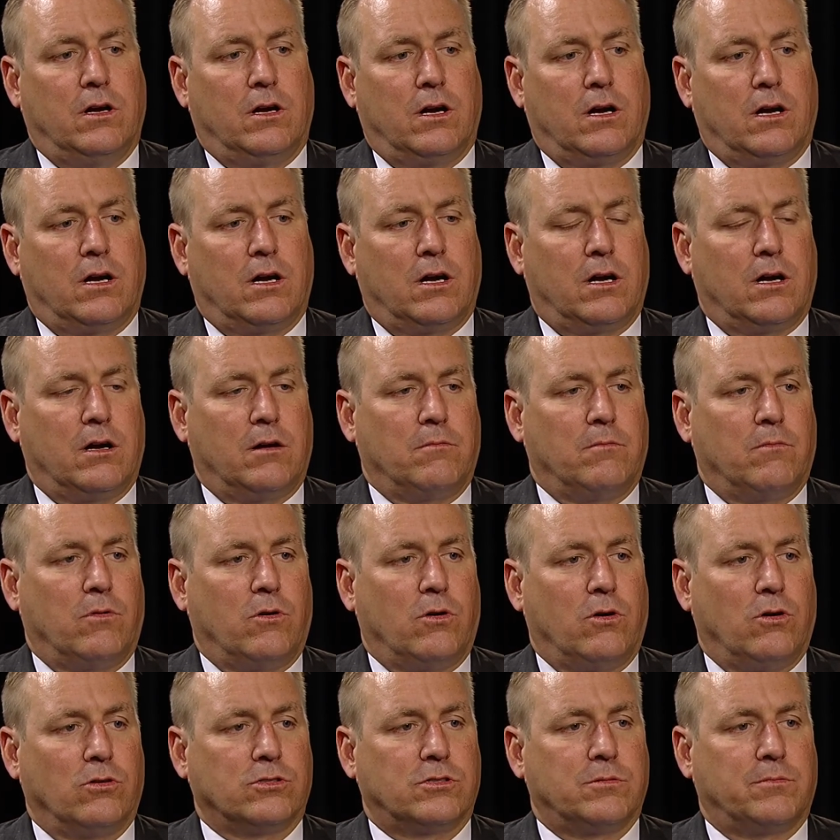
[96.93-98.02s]

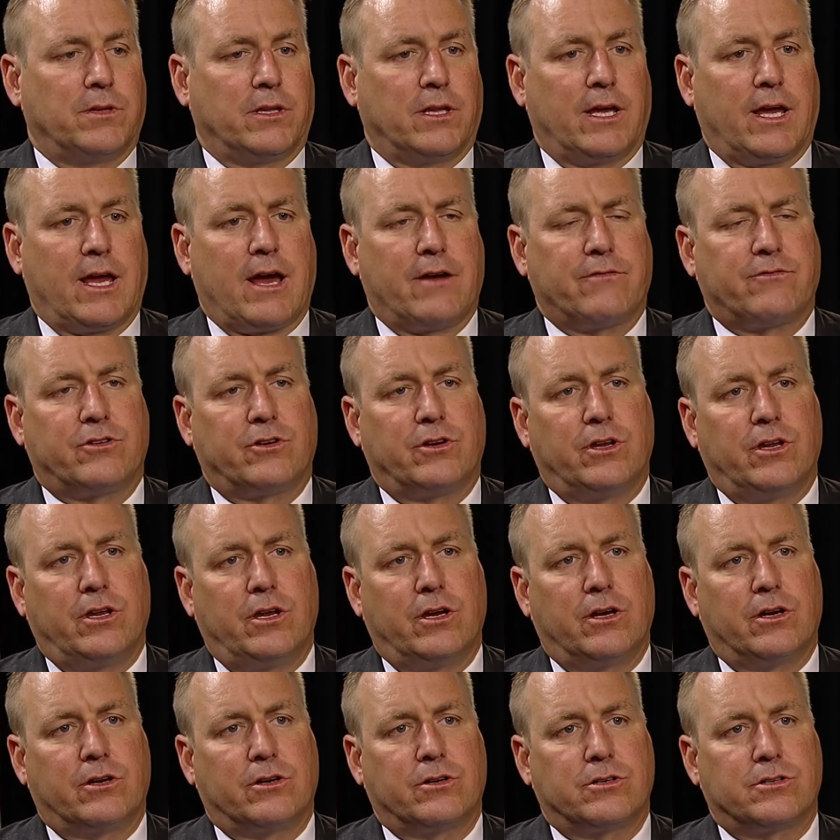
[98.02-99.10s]
Ultimately, after
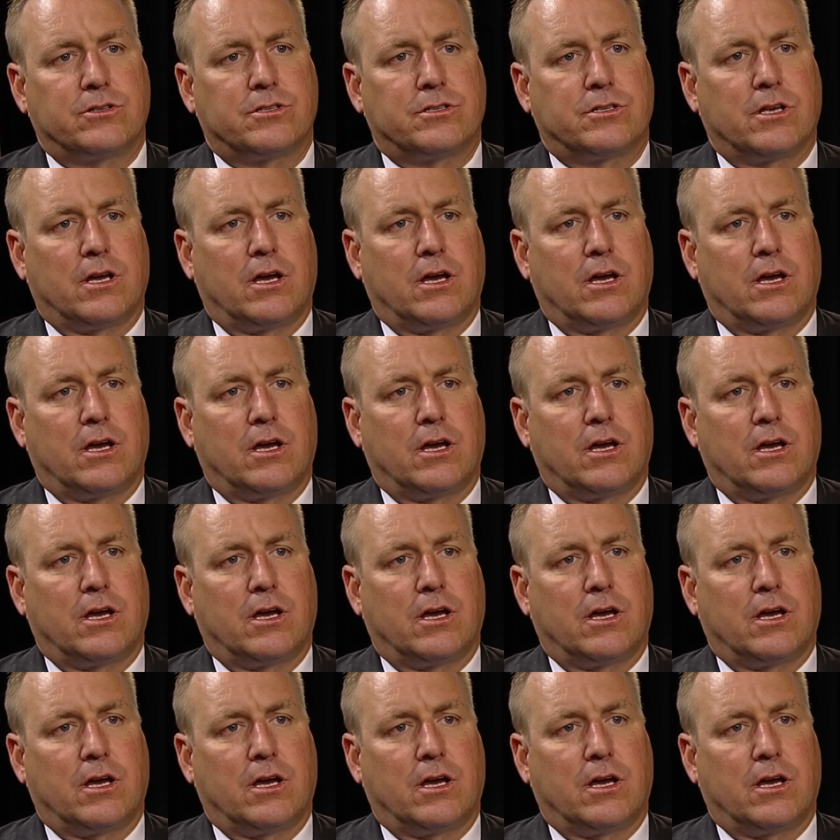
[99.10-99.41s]
years,